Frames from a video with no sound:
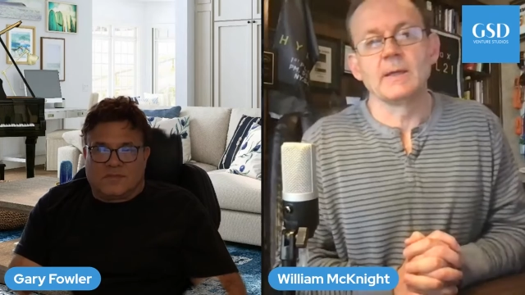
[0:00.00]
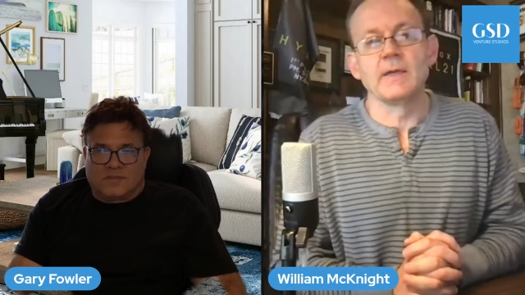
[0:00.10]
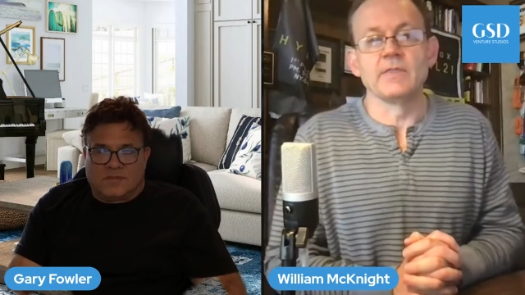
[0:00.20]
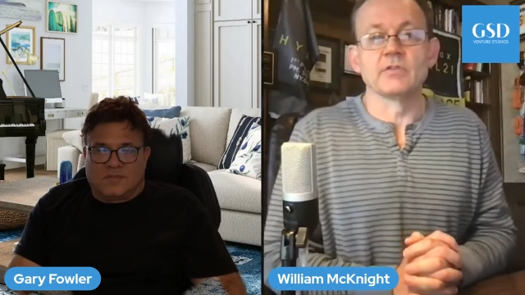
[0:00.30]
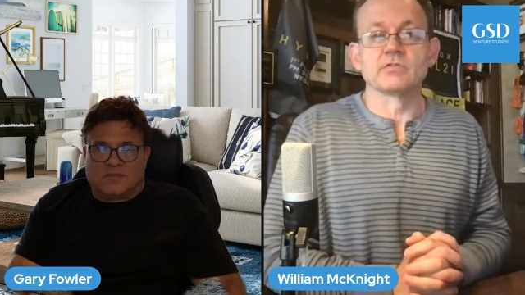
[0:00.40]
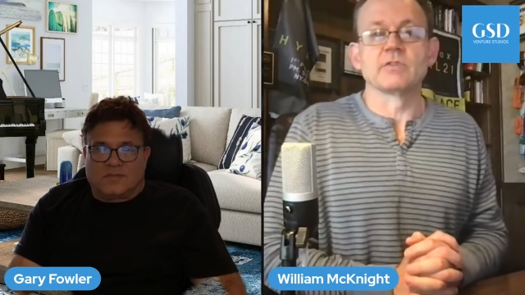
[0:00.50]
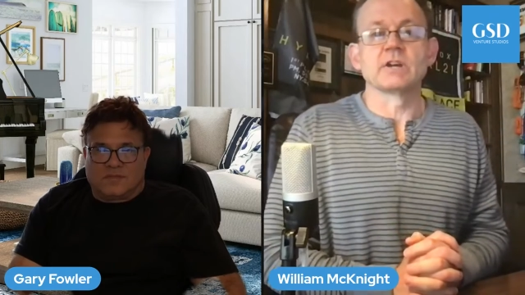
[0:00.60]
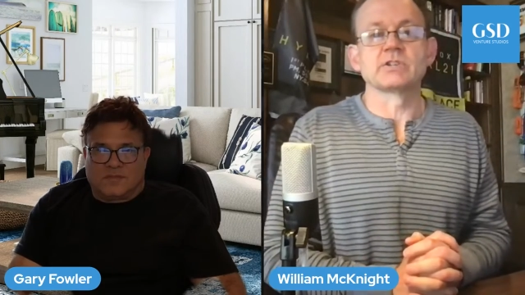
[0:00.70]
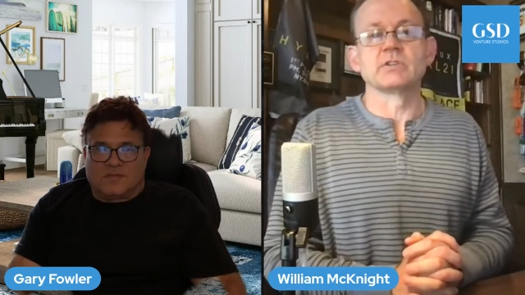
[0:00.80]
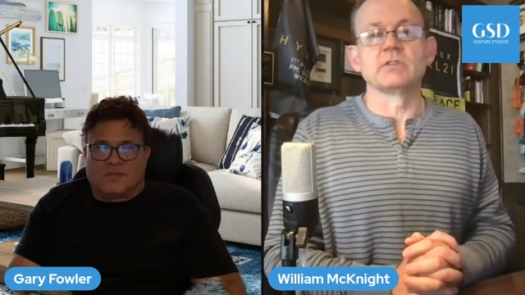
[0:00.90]
Speaker 1: in their
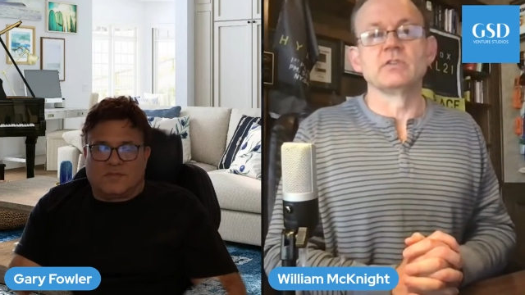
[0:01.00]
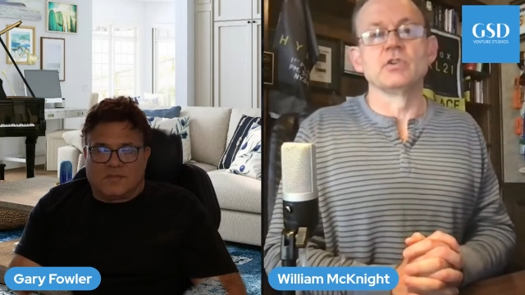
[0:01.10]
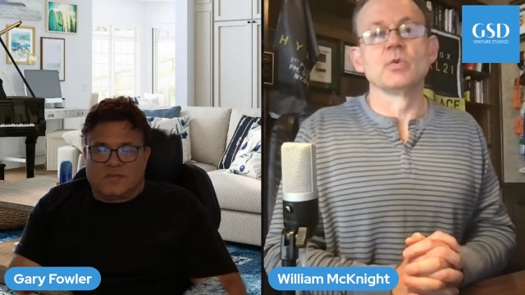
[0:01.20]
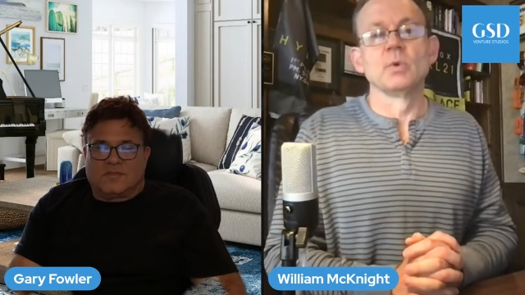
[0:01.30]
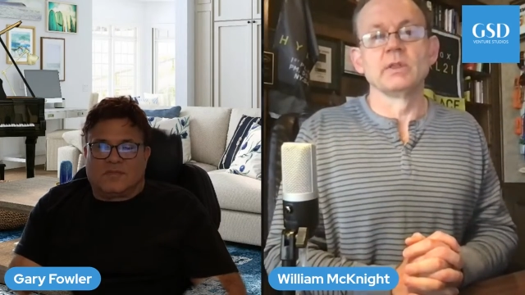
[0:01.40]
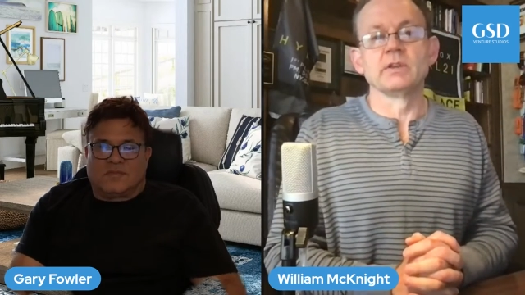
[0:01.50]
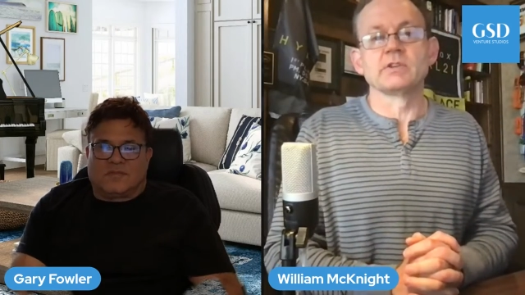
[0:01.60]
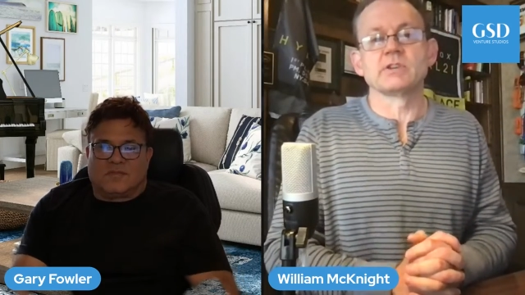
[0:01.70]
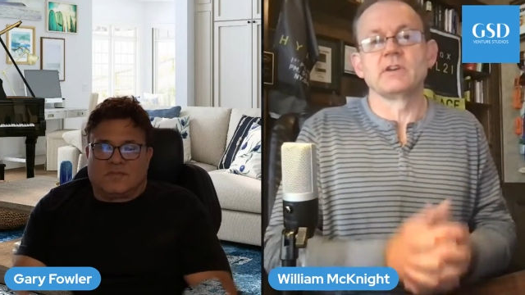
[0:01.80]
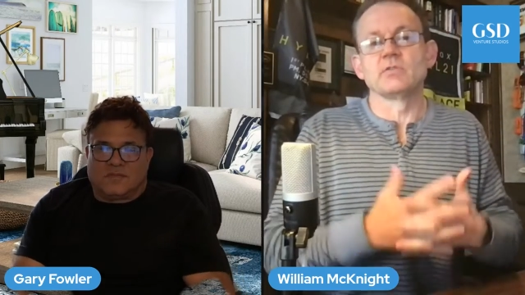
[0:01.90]
direction. You're willing to
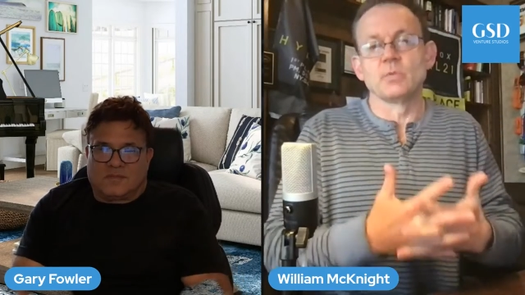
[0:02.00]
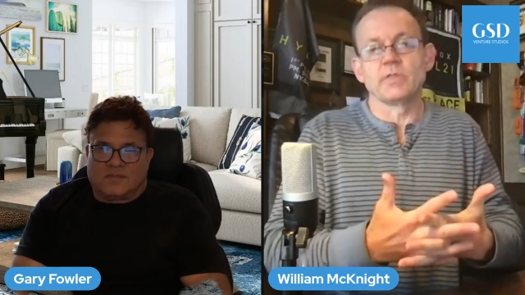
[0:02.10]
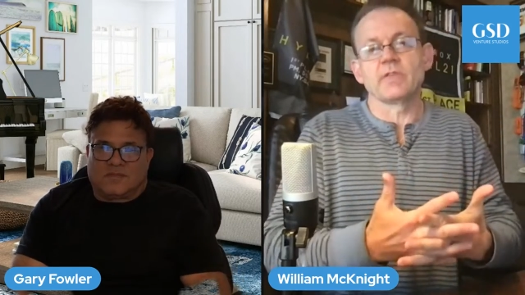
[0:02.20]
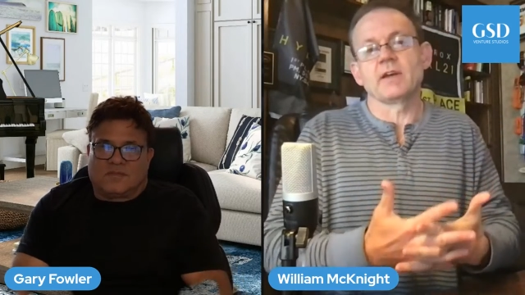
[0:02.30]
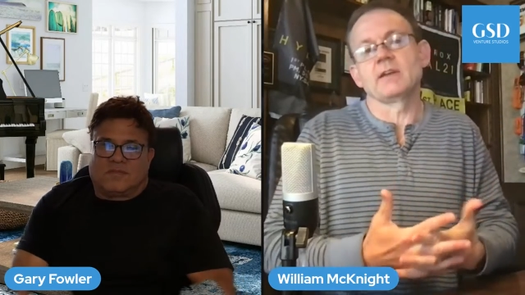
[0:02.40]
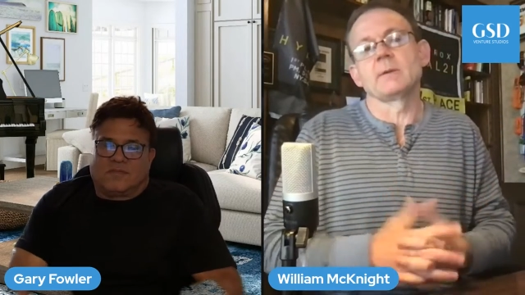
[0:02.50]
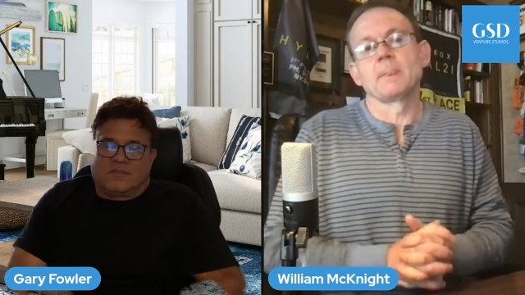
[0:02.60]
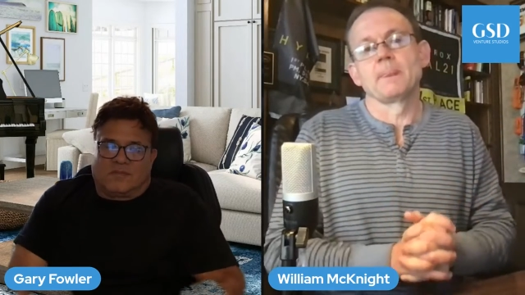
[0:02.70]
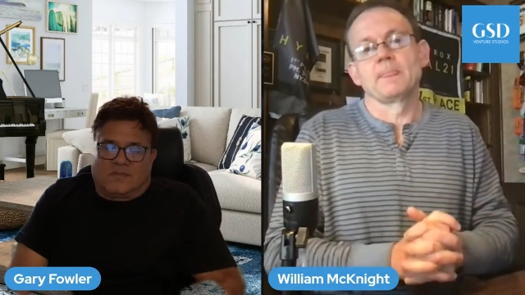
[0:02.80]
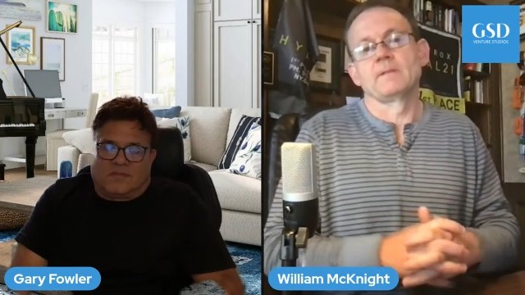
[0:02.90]
change with that.
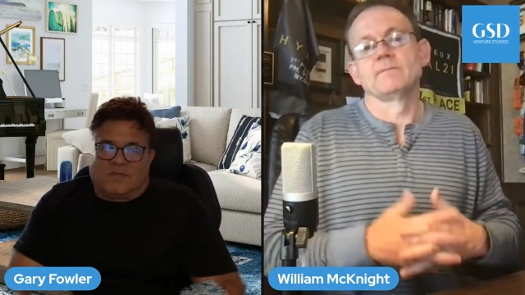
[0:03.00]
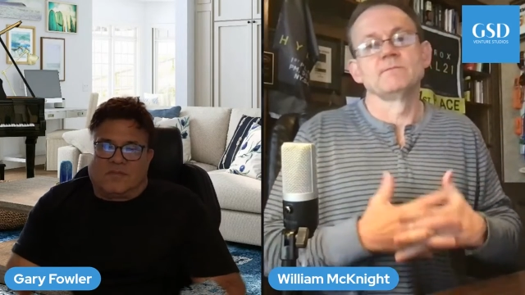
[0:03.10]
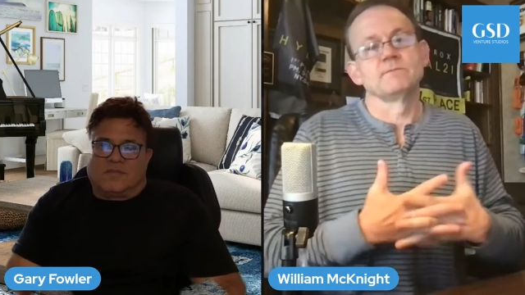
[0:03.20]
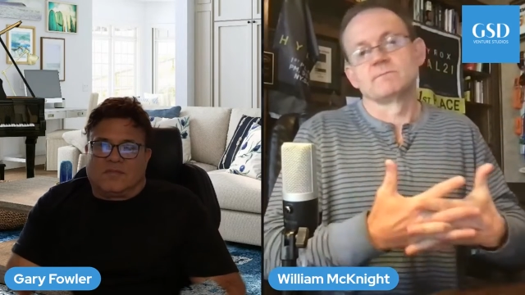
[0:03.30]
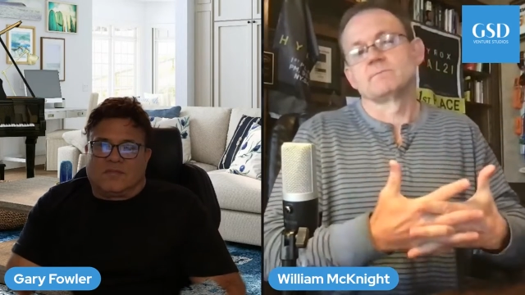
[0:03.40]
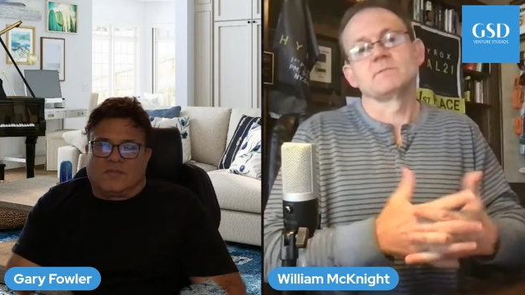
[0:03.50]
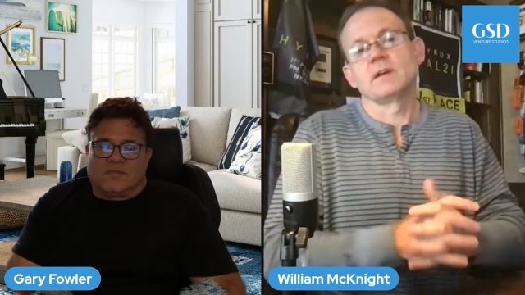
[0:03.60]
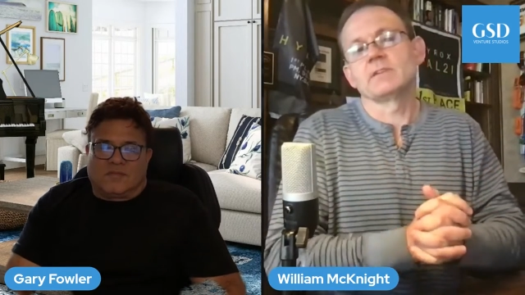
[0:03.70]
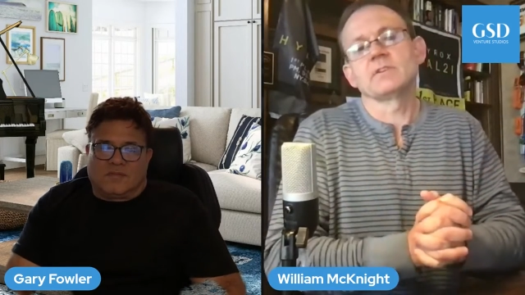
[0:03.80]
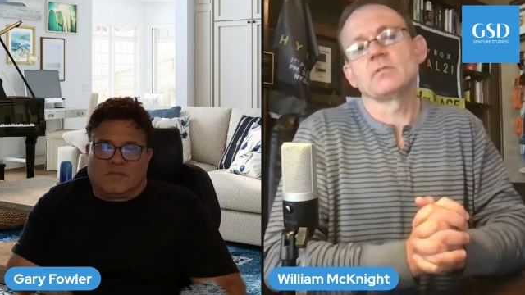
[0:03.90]

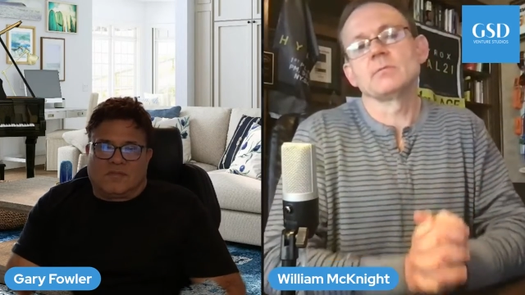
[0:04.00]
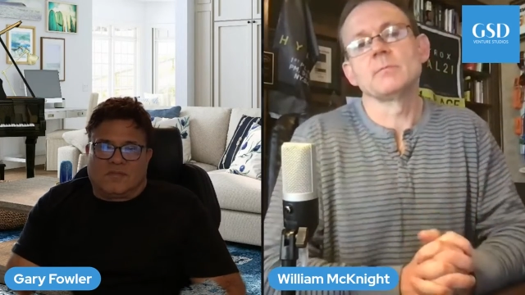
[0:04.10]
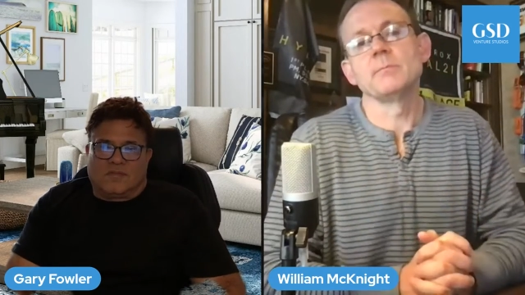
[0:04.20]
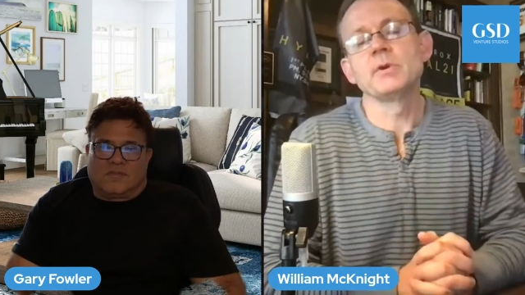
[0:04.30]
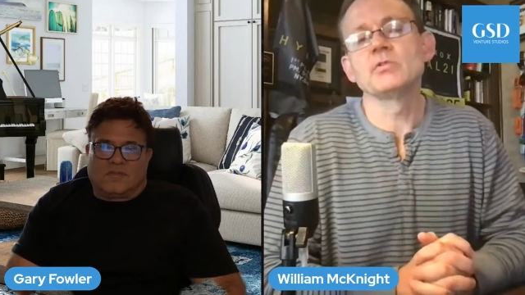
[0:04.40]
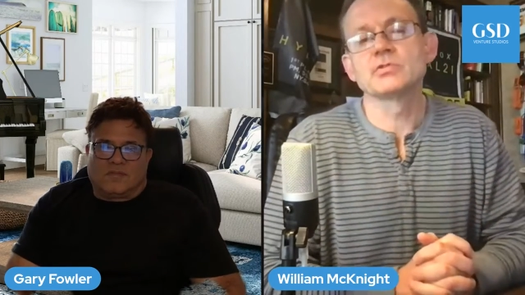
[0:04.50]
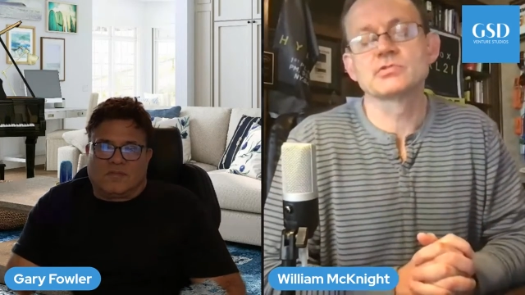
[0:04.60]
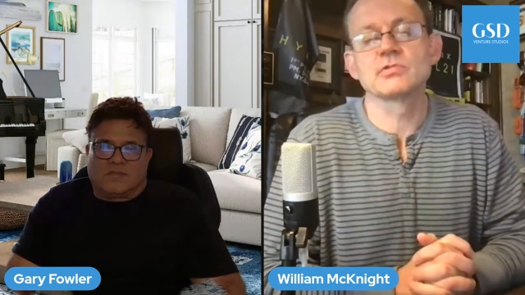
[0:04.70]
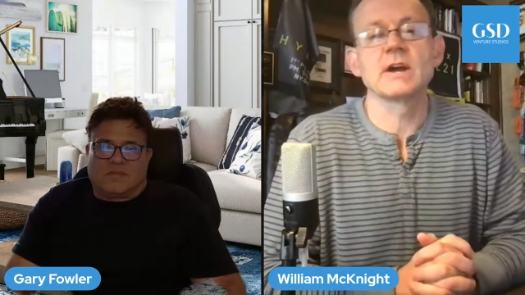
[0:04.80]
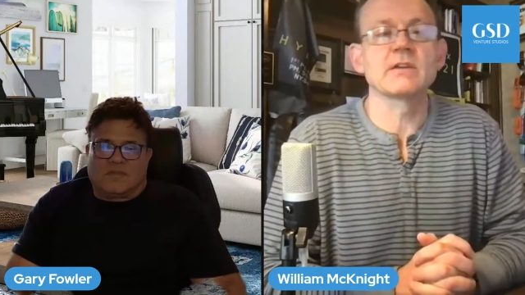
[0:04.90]
So build your
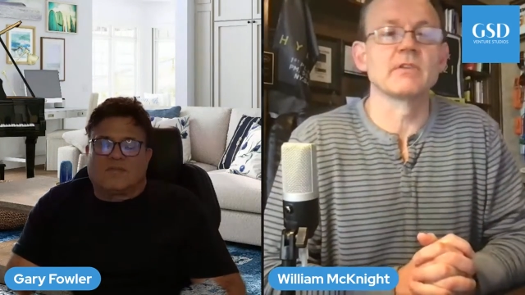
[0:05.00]
track